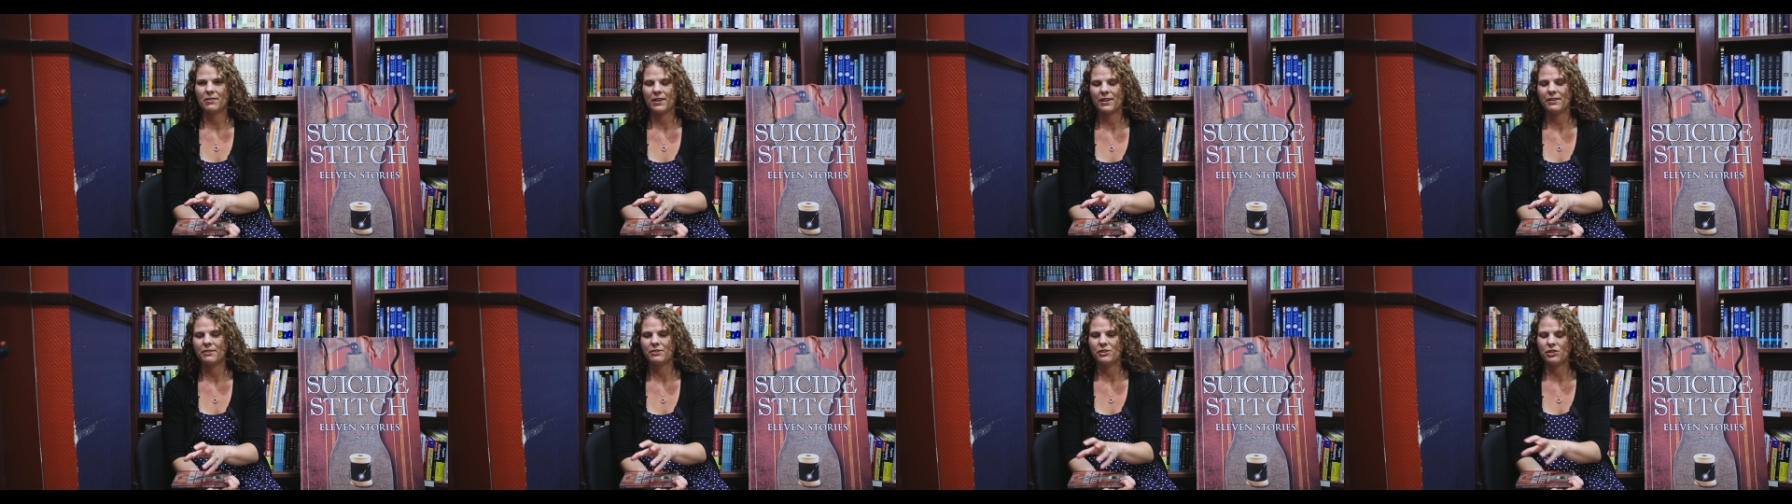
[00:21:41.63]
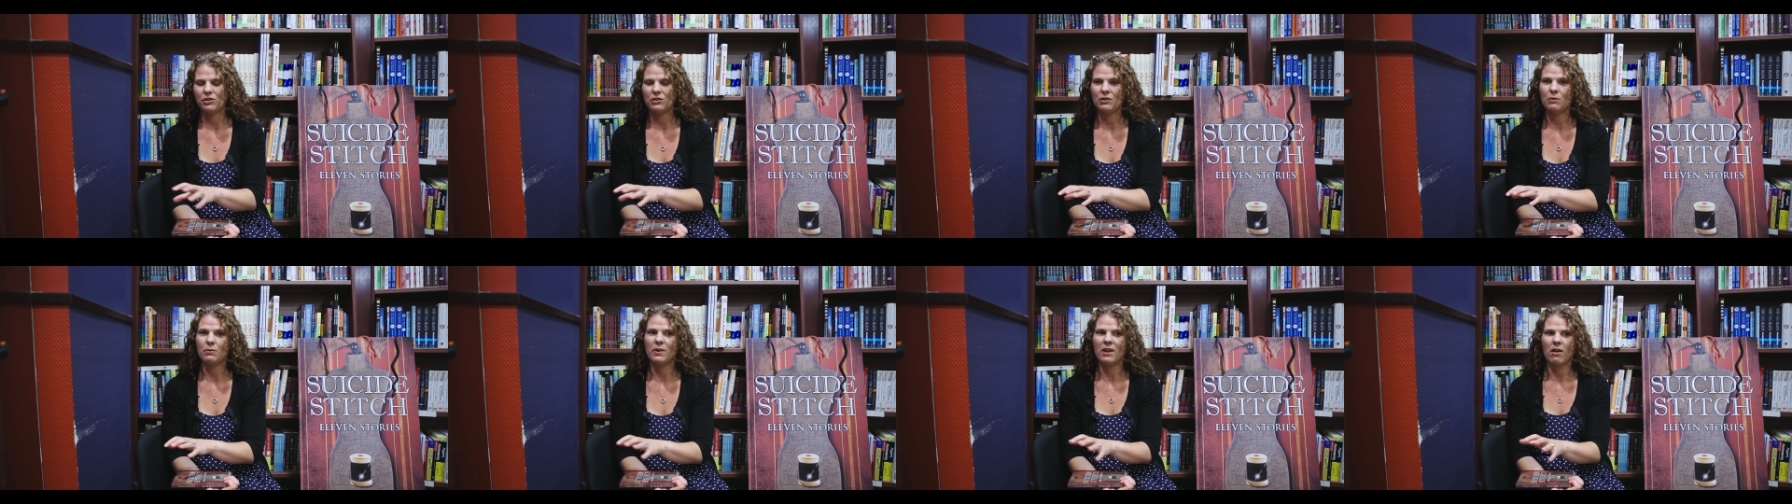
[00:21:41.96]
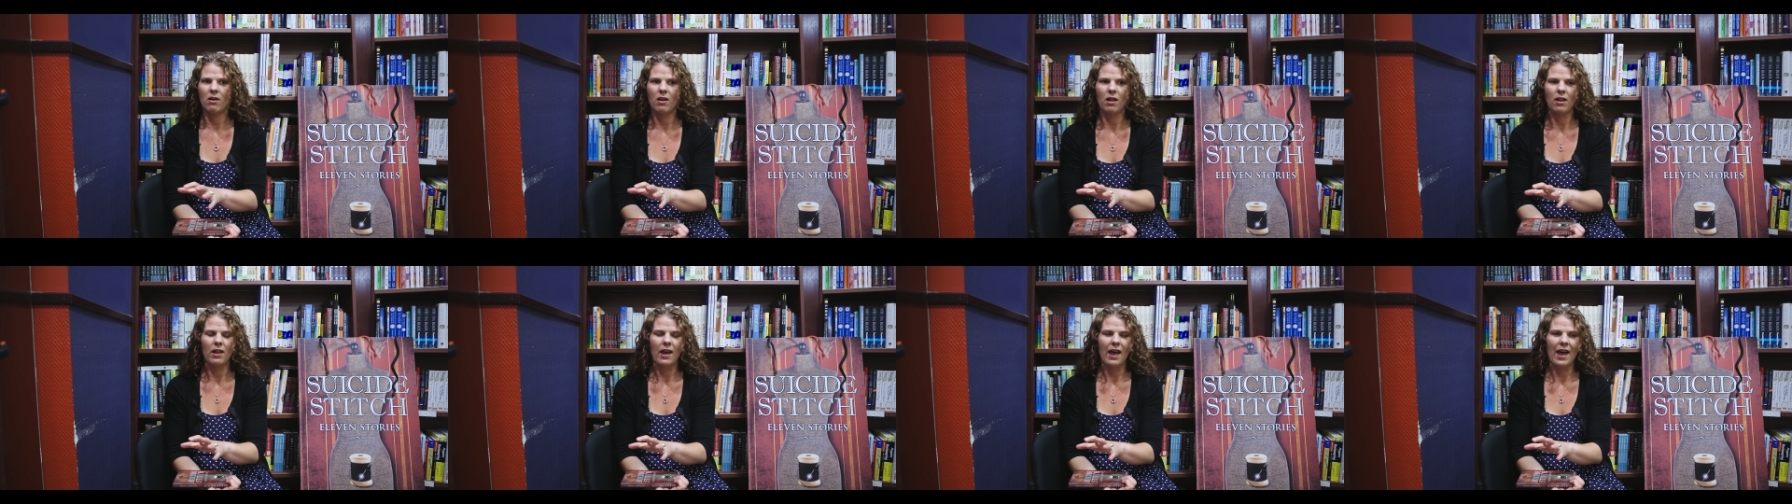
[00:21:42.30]
writers, we
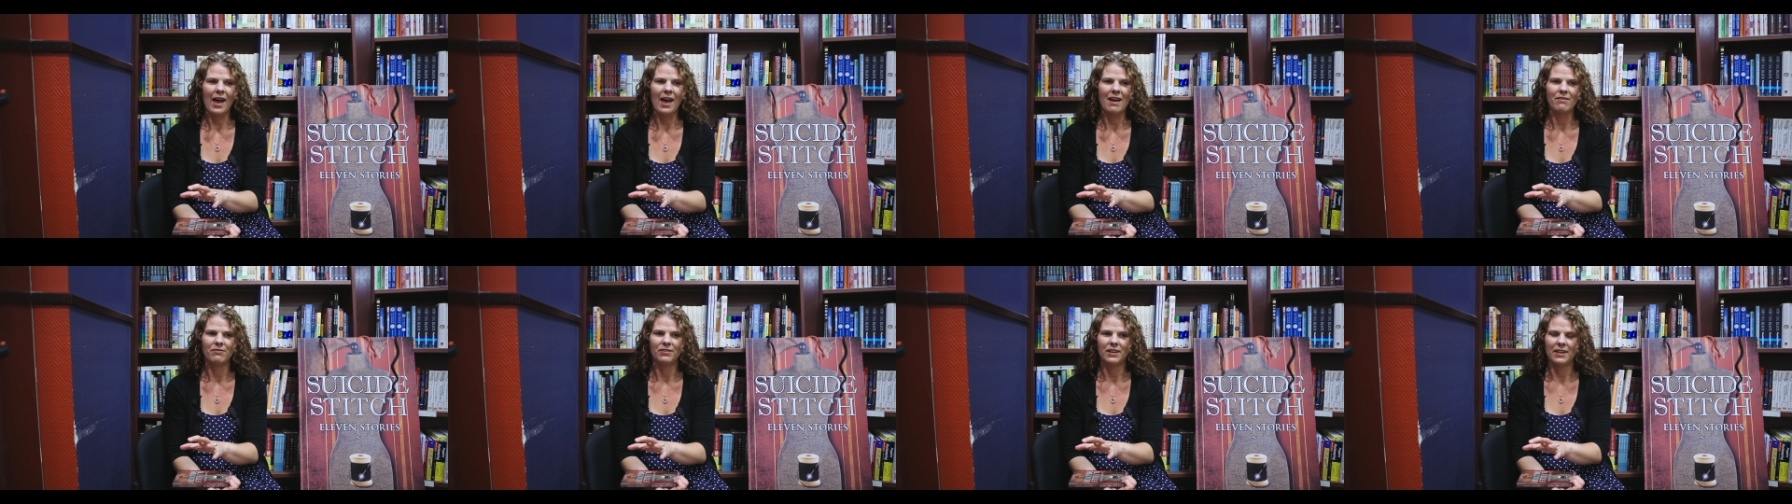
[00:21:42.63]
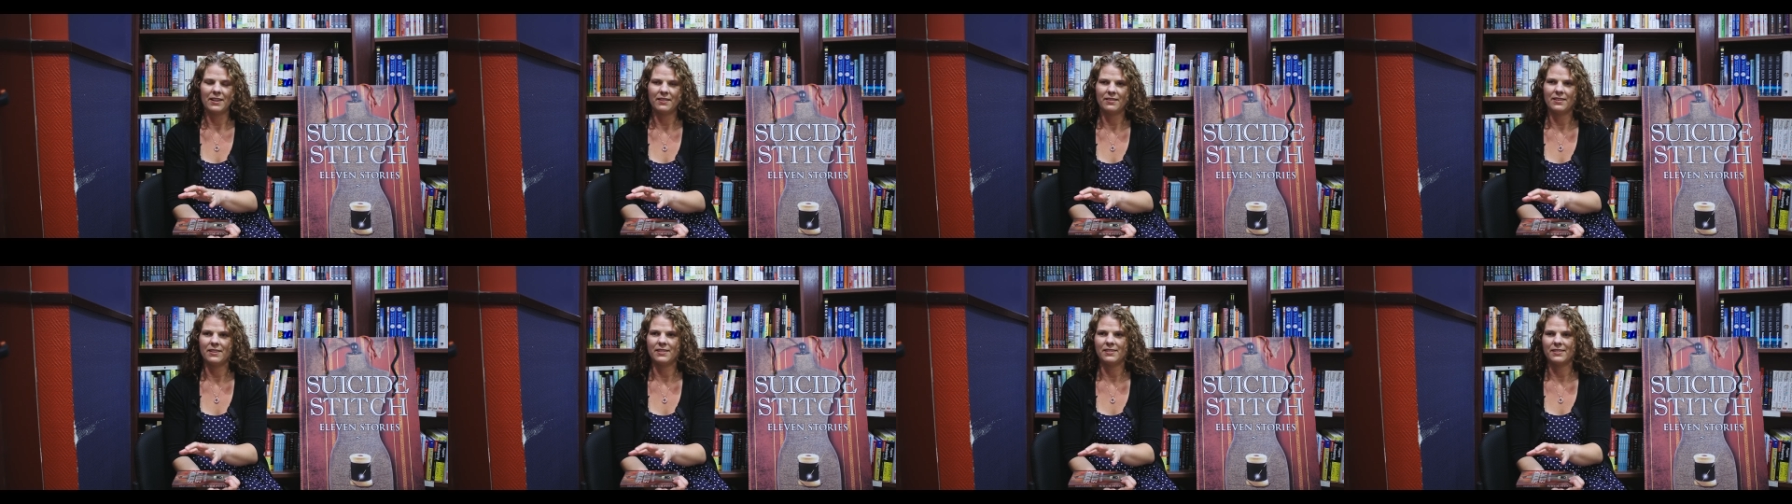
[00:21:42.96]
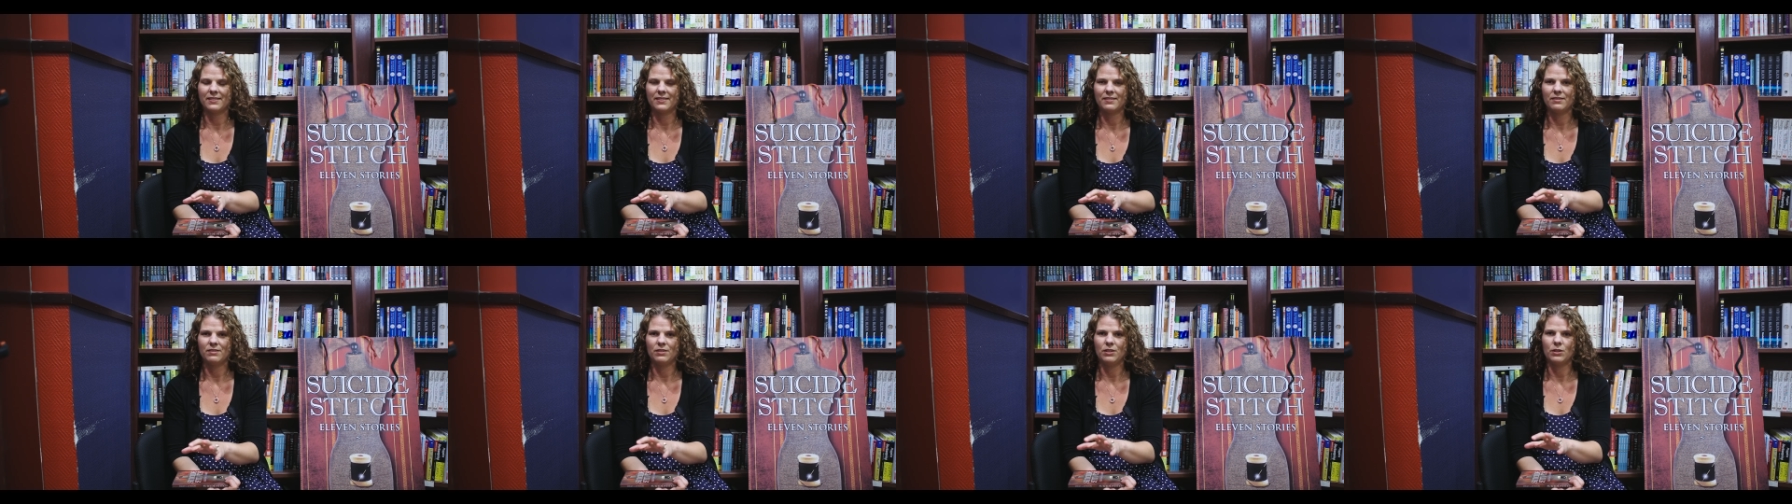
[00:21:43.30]
all have like
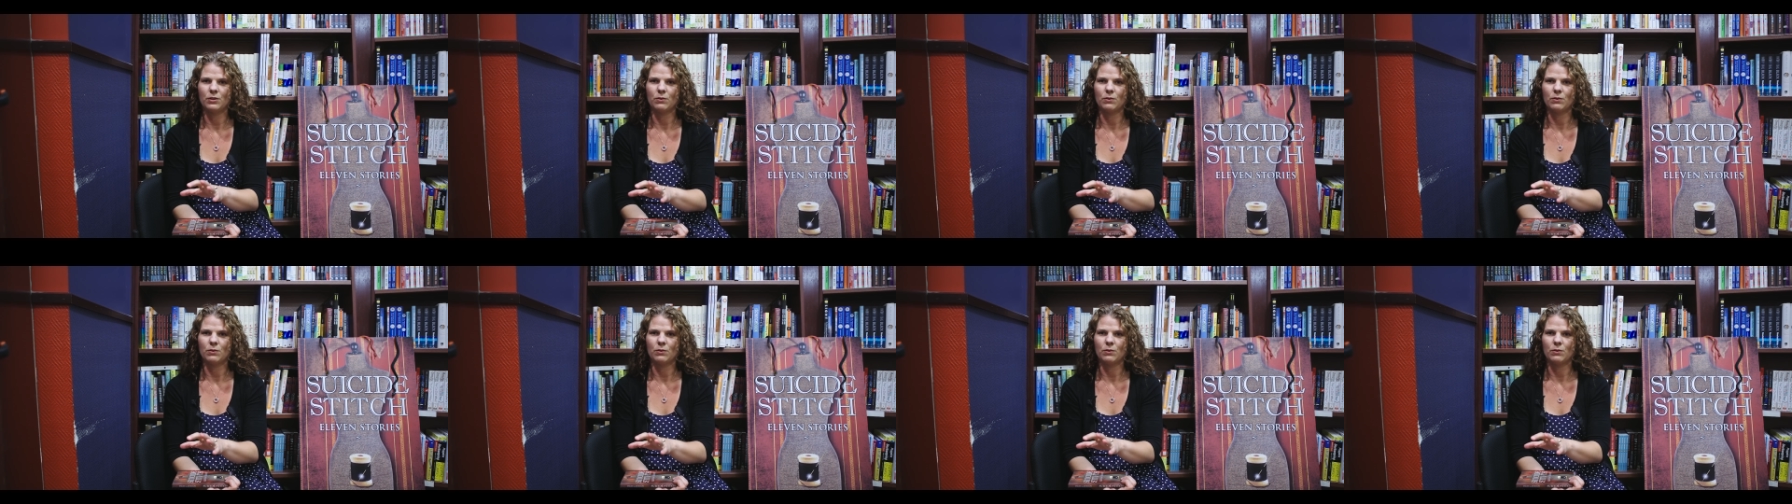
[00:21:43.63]
these,